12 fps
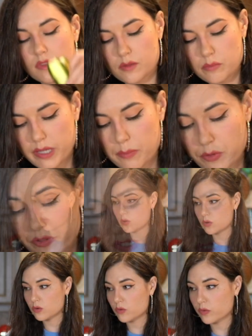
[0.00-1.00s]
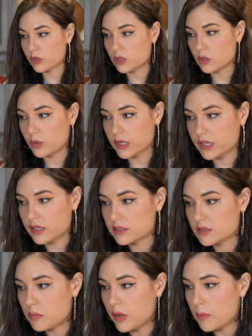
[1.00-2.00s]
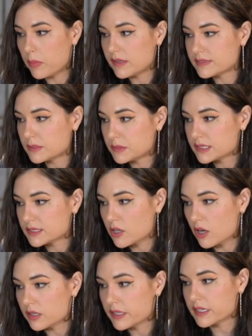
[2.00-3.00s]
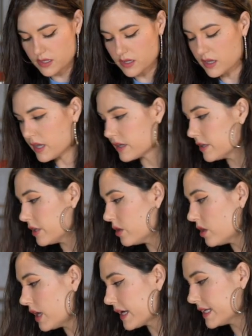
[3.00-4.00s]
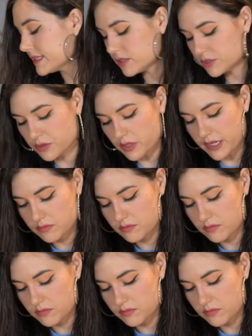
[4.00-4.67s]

Paper thin. Real quick, pop off some of this garlic. I don't know, I guess I'll do like